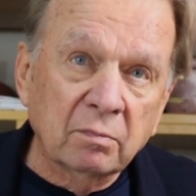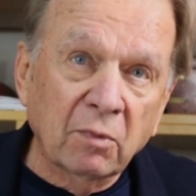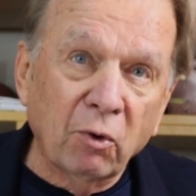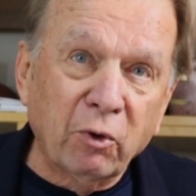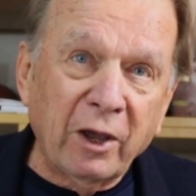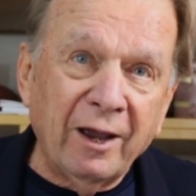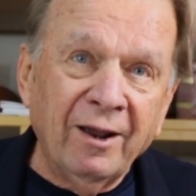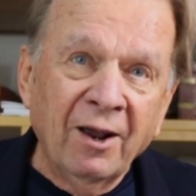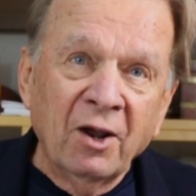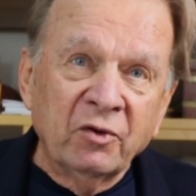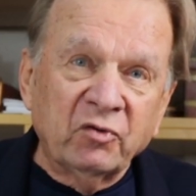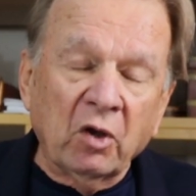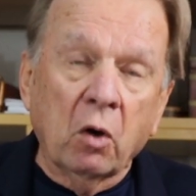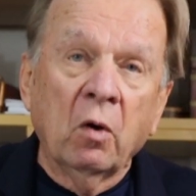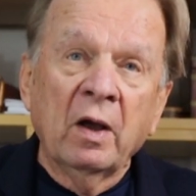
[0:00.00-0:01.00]
Okay?
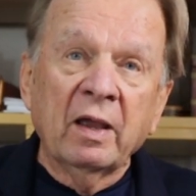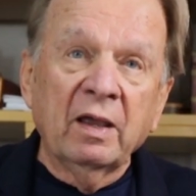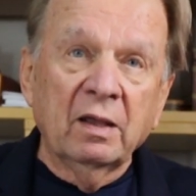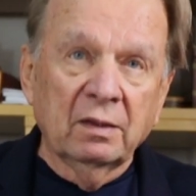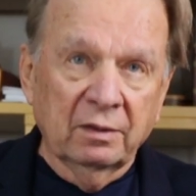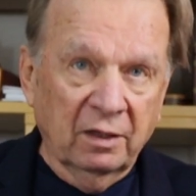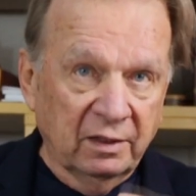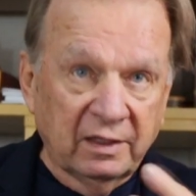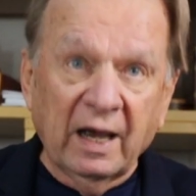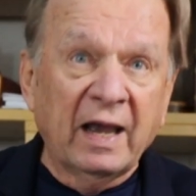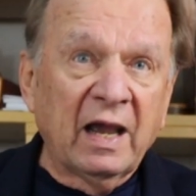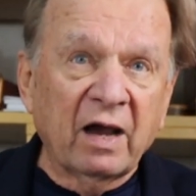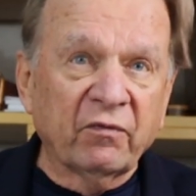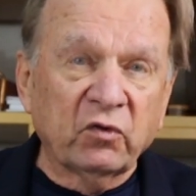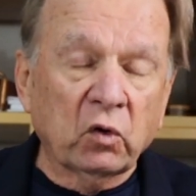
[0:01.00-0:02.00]
So the
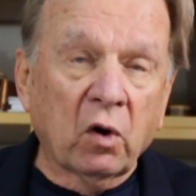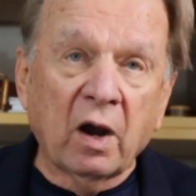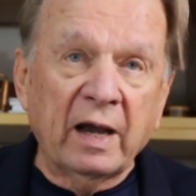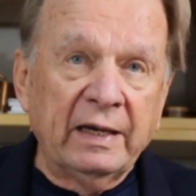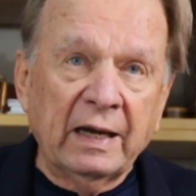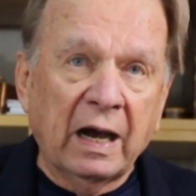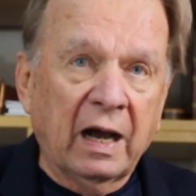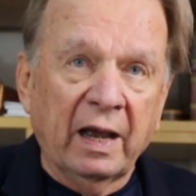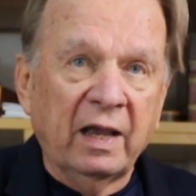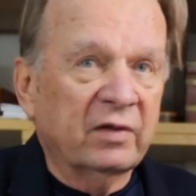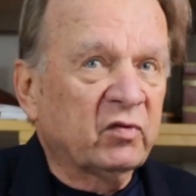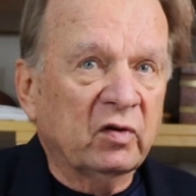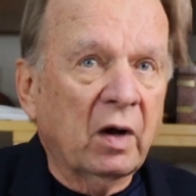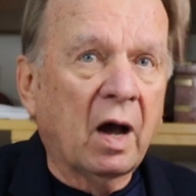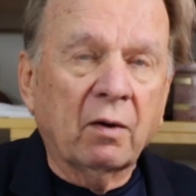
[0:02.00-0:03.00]
day after I die,
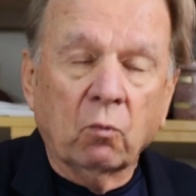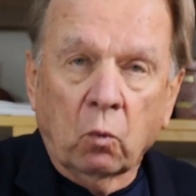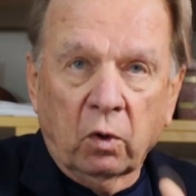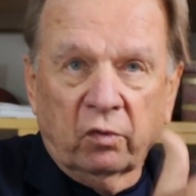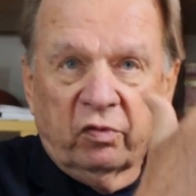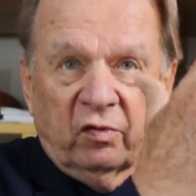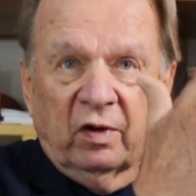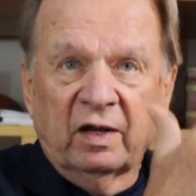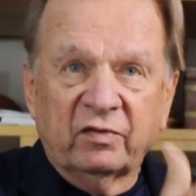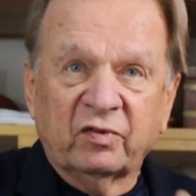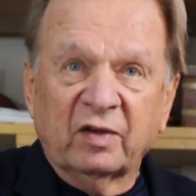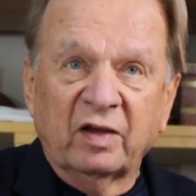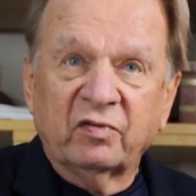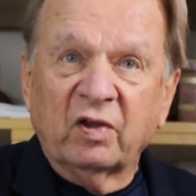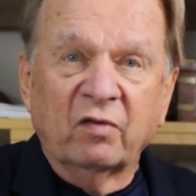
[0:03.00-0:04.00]
it's not worth, let's
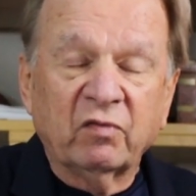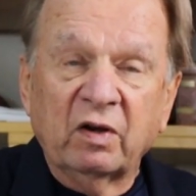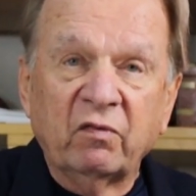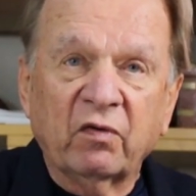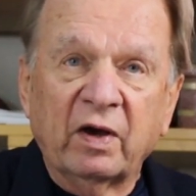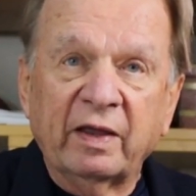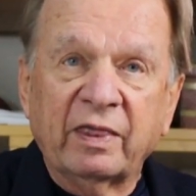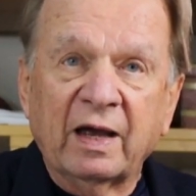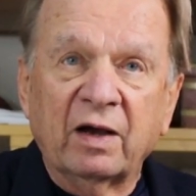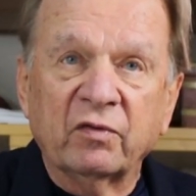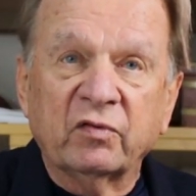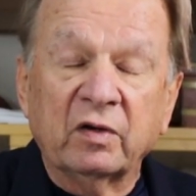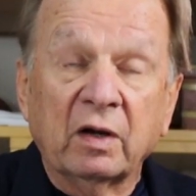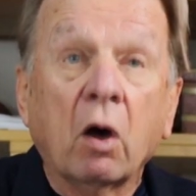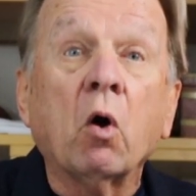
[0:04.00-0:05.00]
say, seventy-five
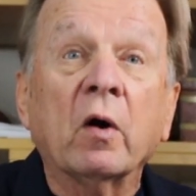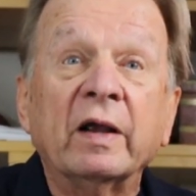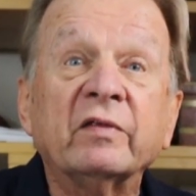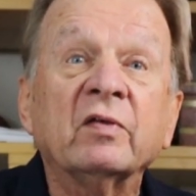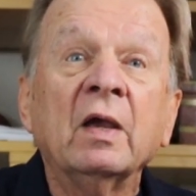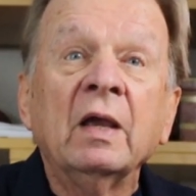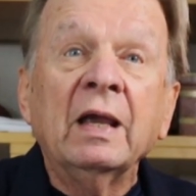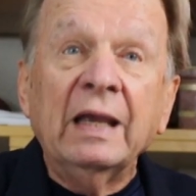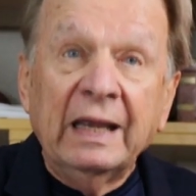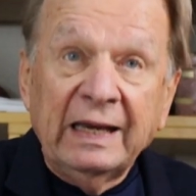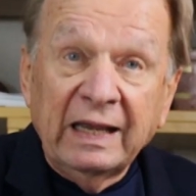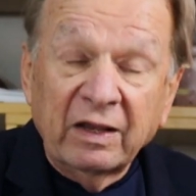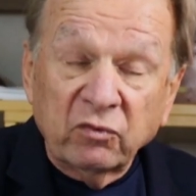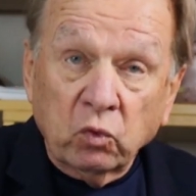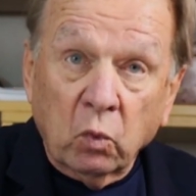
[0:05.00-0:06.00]
thousand, or it's it
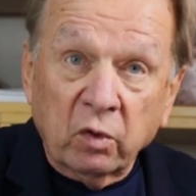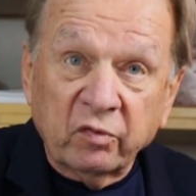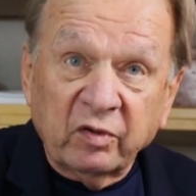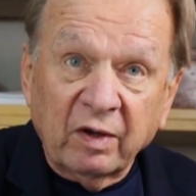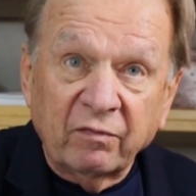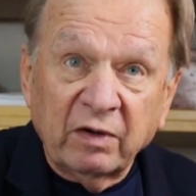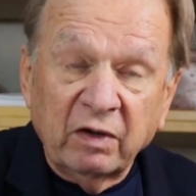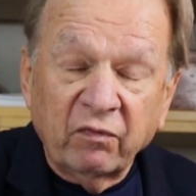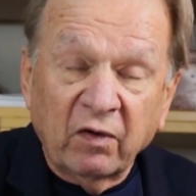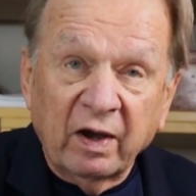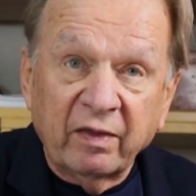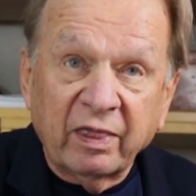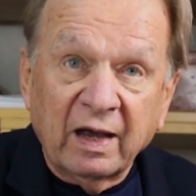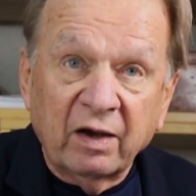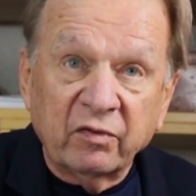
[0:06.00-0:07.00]
is worth
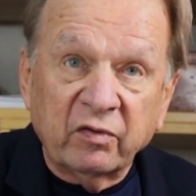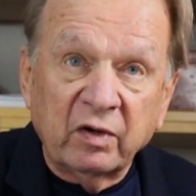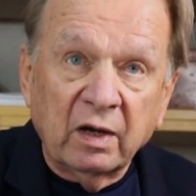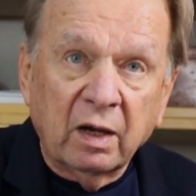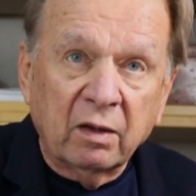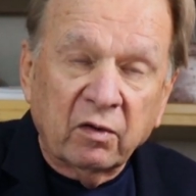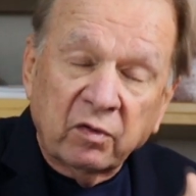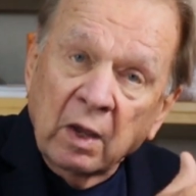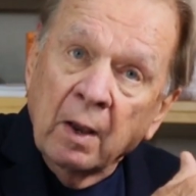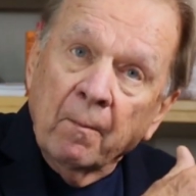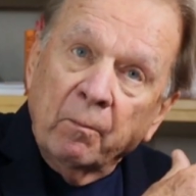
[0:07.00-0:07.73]
seventy-five thousand dollars.